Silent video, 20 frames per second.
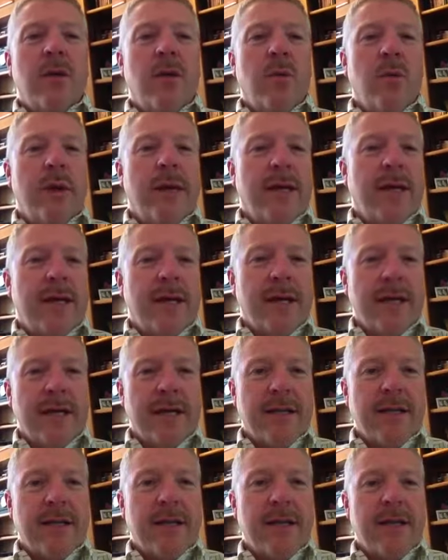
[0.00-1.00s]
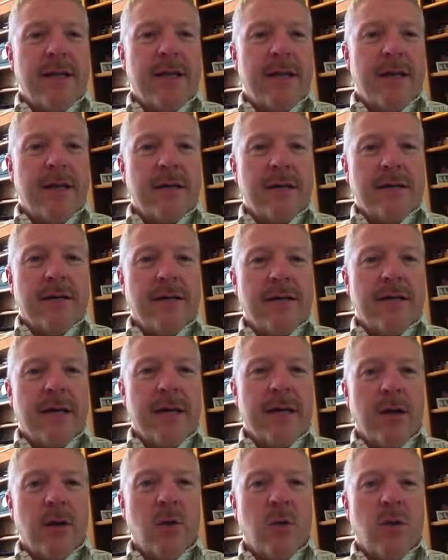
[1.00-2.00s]
we can get the
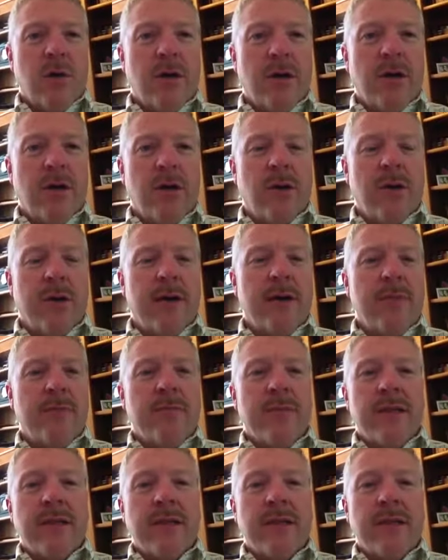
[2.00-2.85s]
title work going.